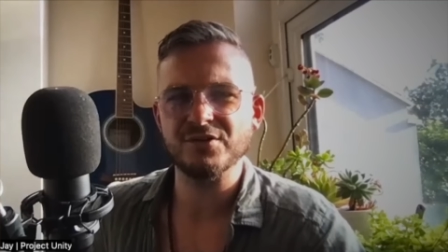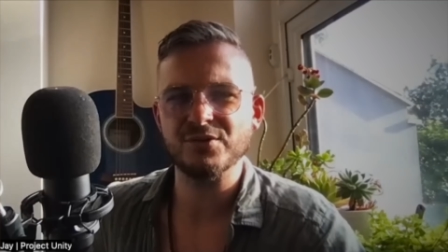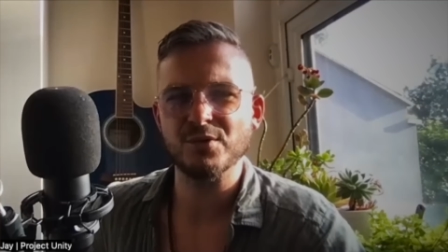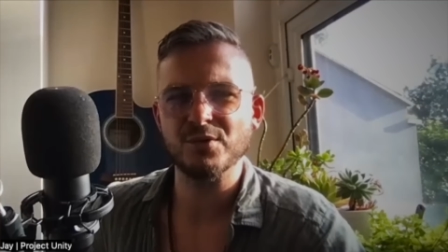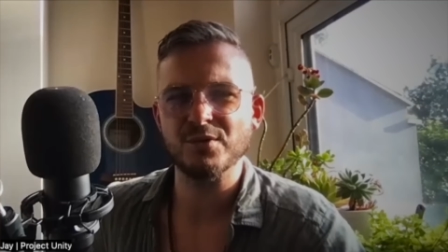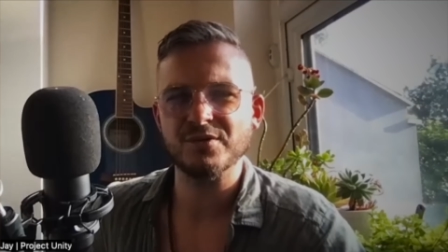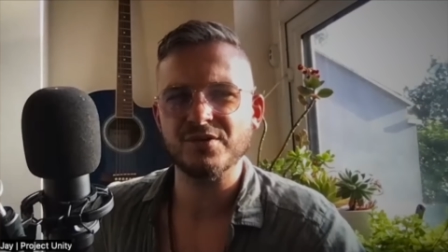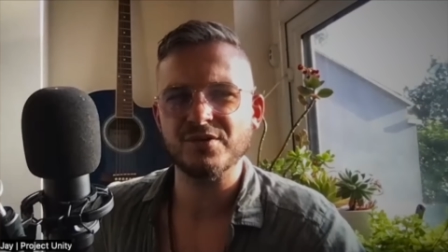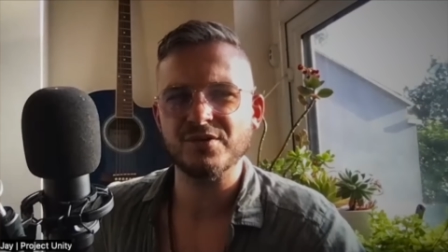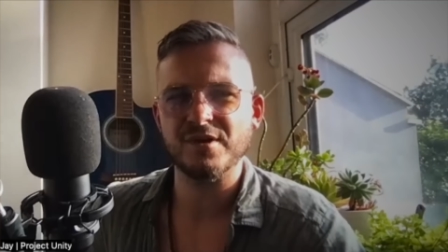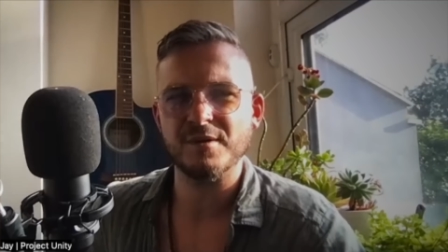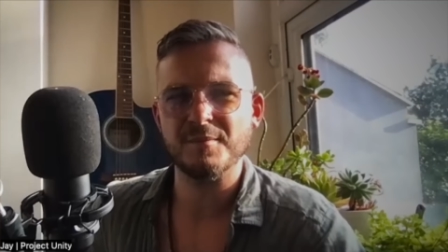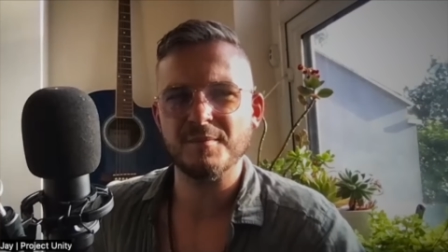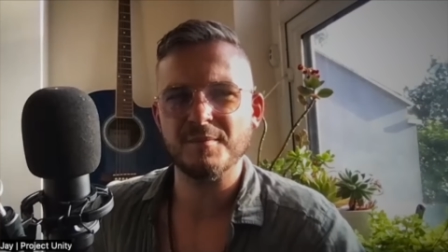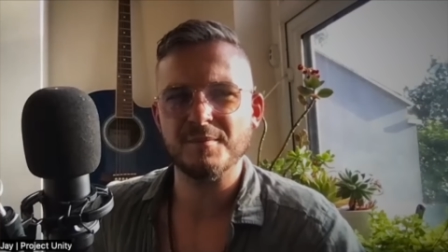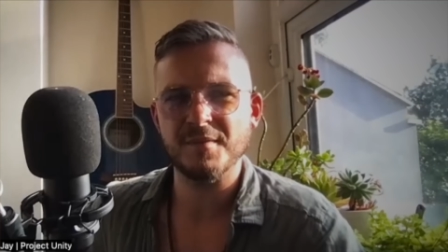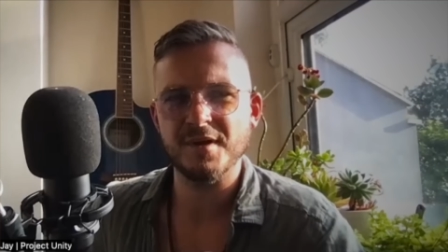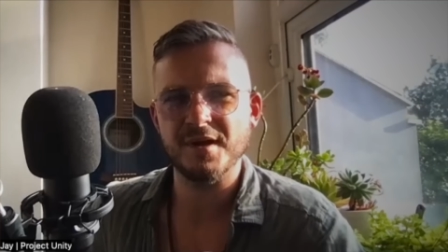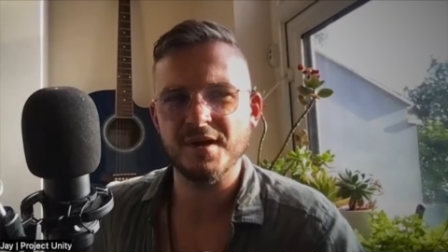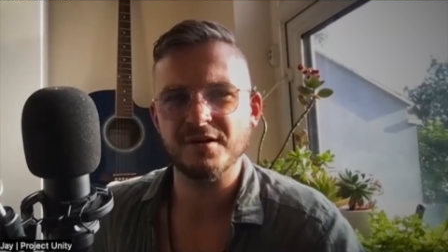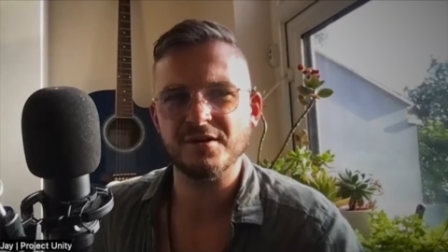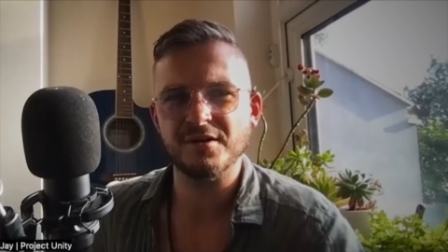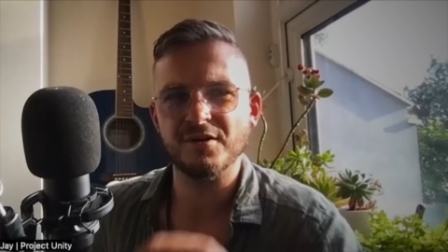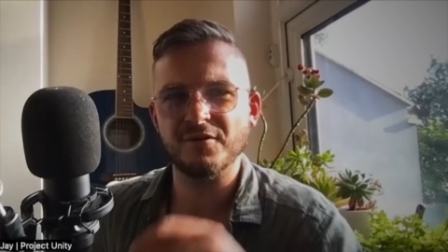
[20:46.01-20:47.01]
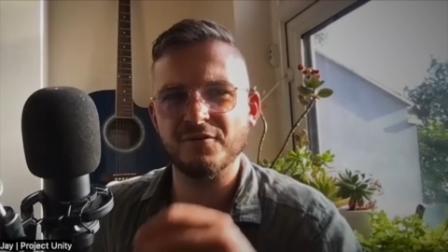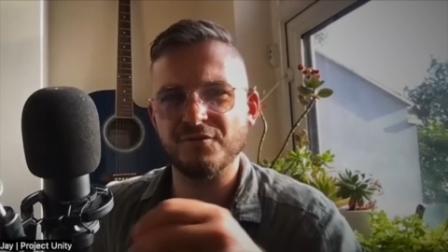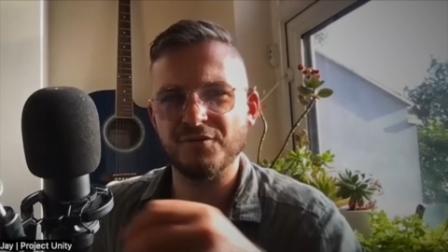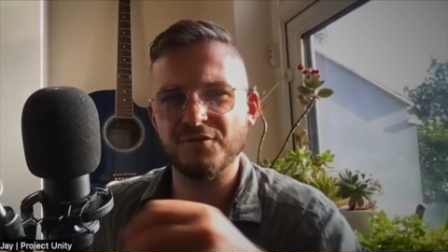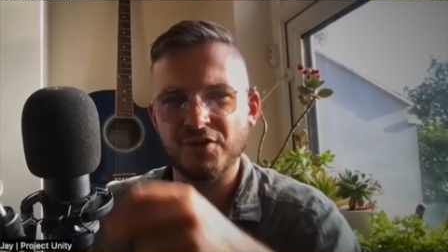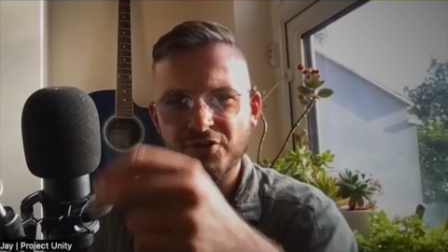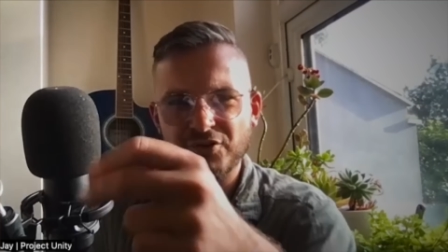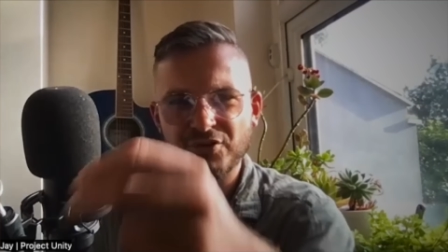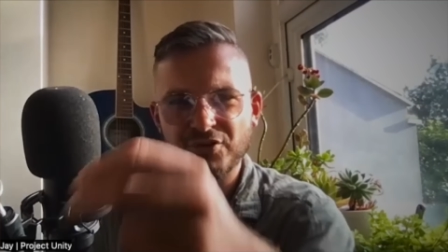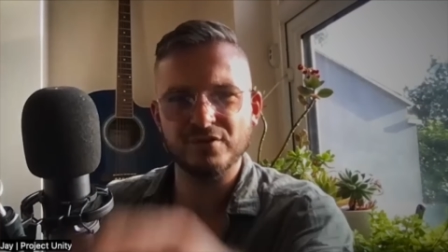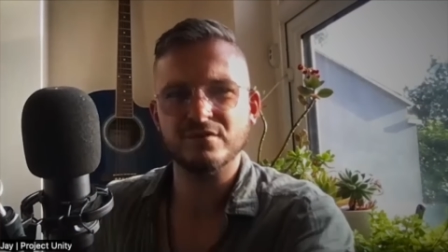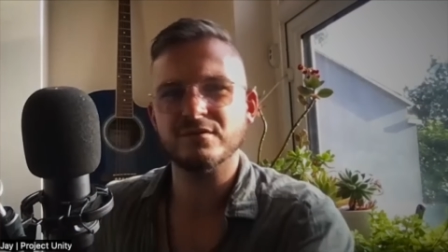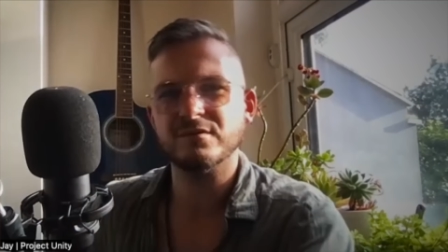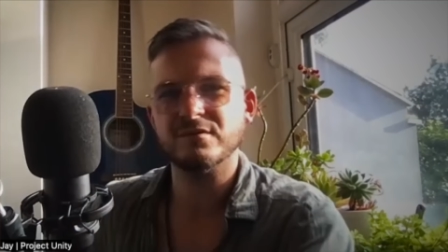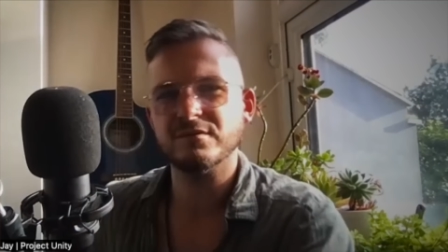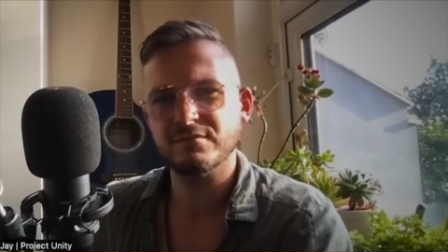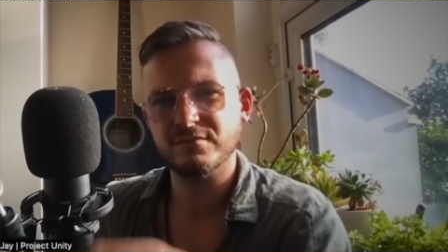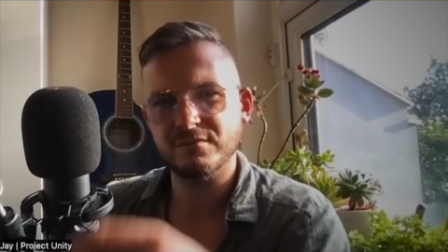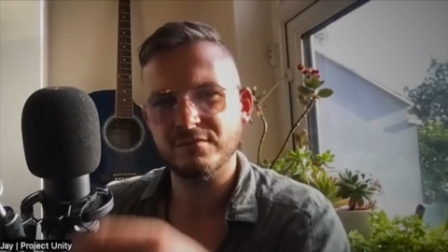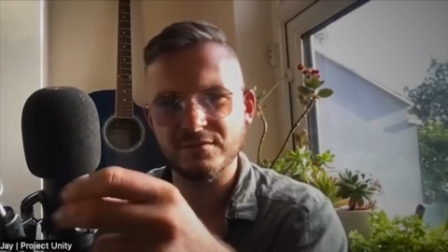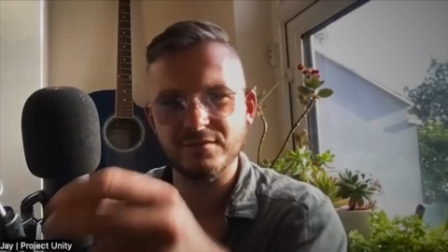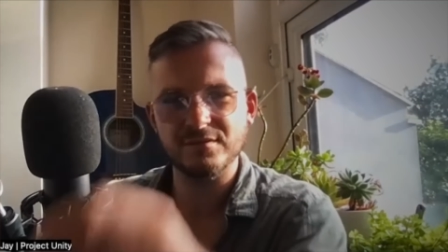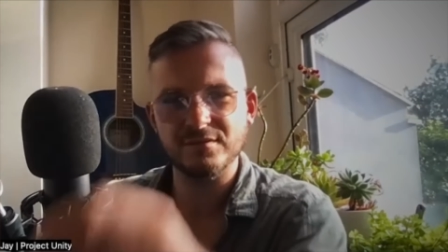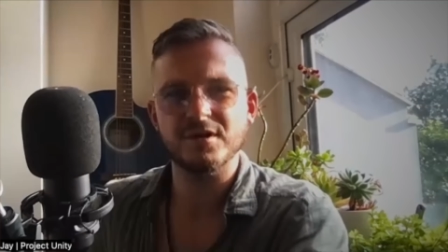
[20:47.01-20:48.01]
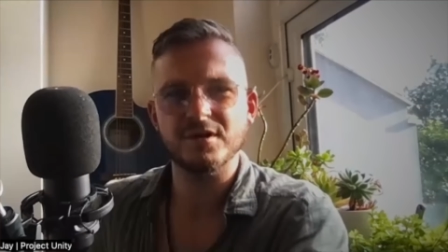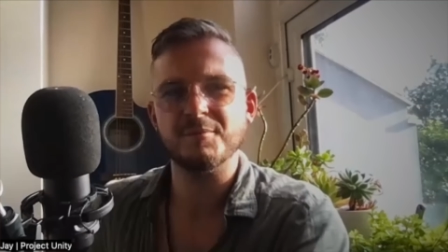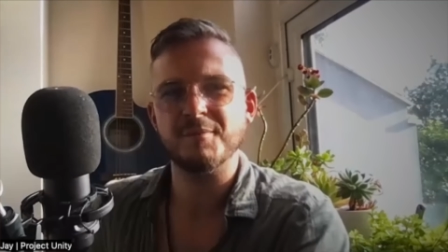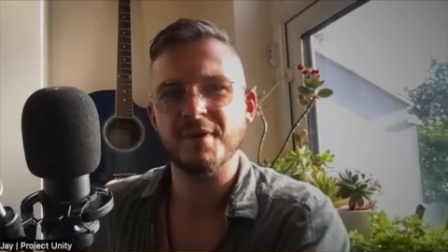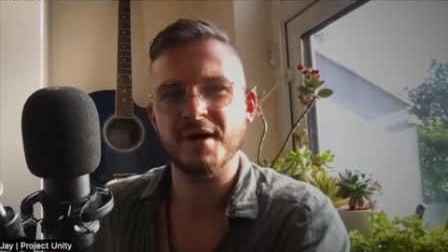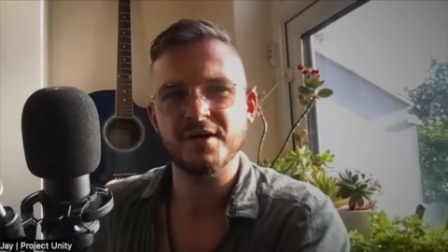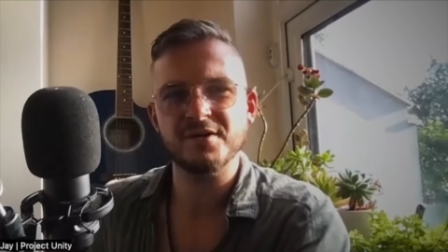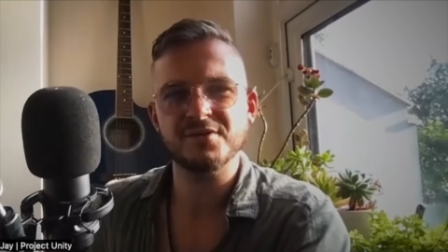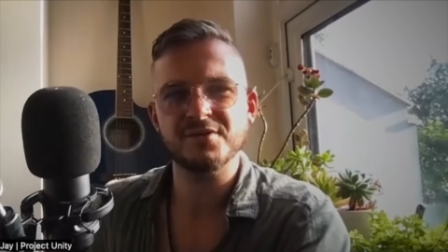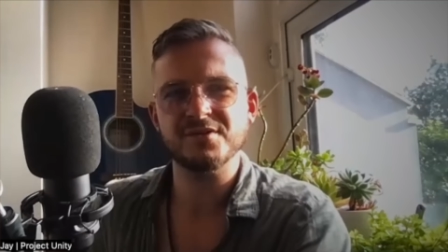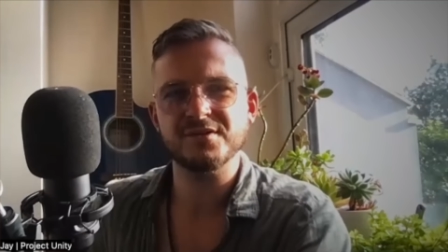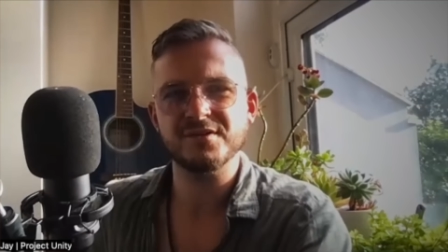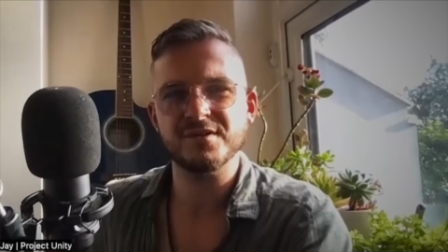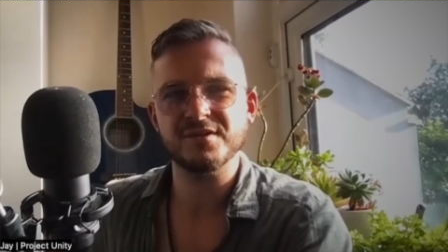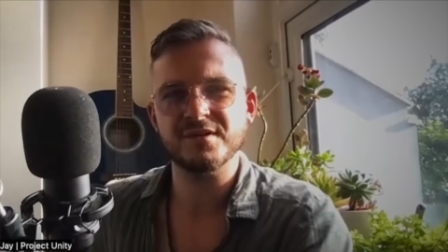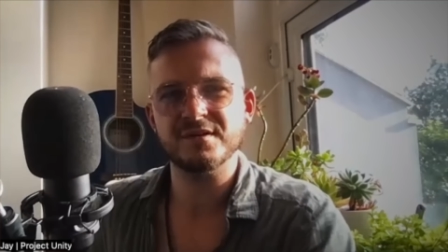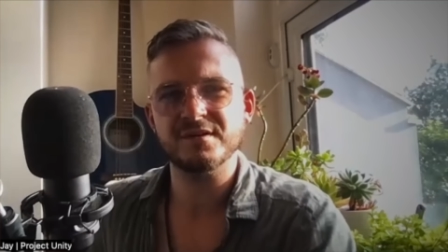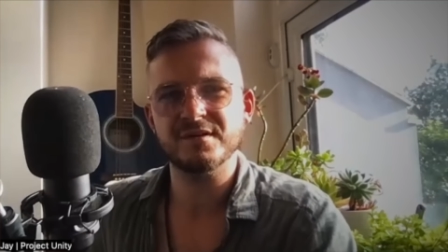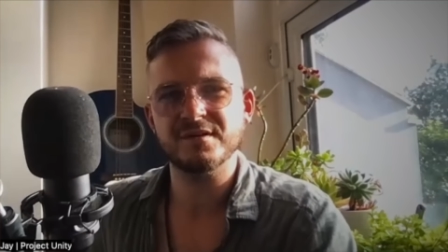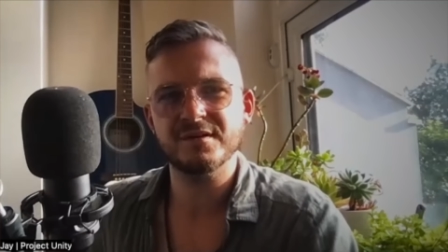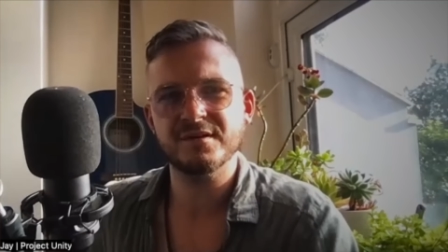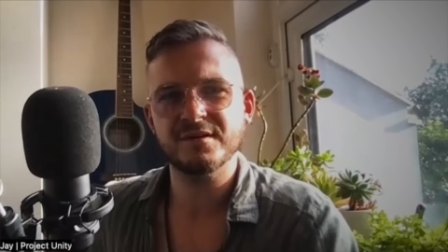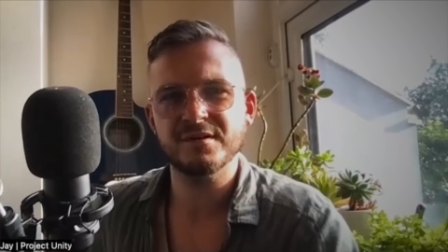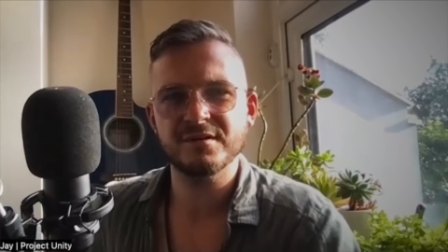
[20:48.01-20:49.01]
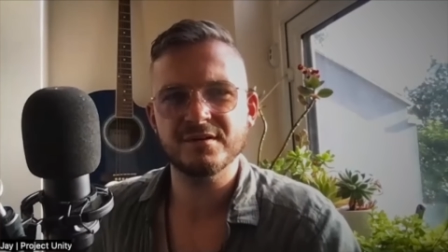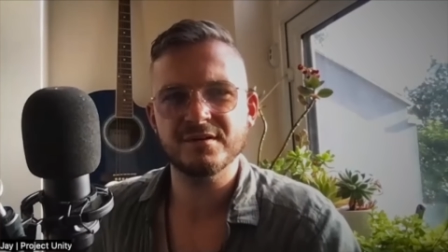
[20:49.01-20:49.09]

talk to him in an official capacity?